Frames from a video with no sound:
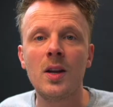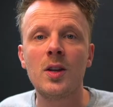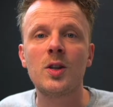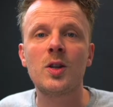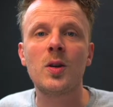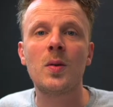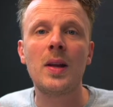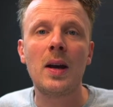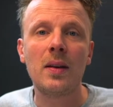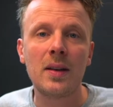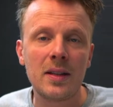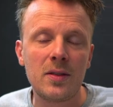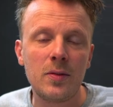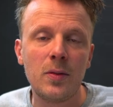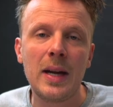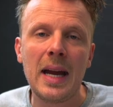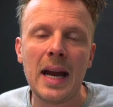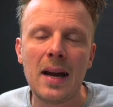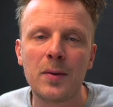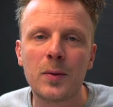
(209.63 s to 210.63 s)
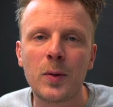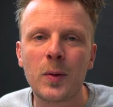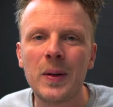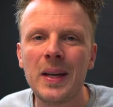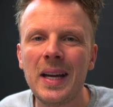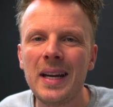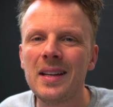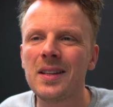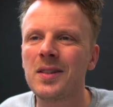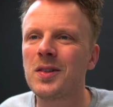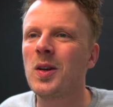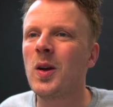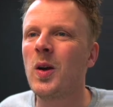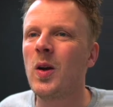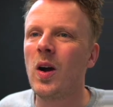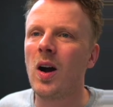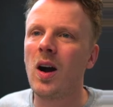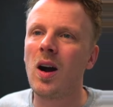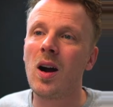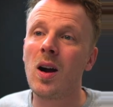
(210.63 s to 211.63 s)
So now that we have created
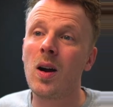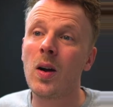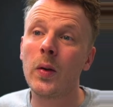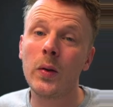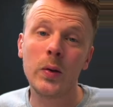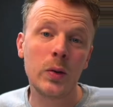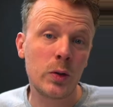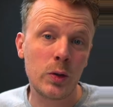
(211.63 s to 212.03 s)
our